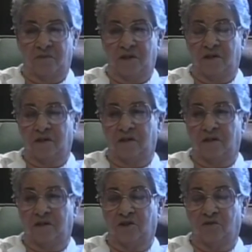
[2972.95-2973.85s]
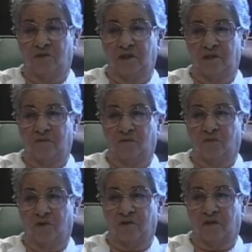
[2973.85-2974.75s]
And so he
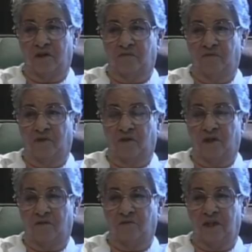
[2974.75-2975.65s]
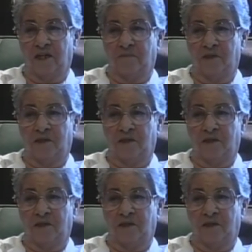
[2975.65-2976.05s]
worked there for a long time,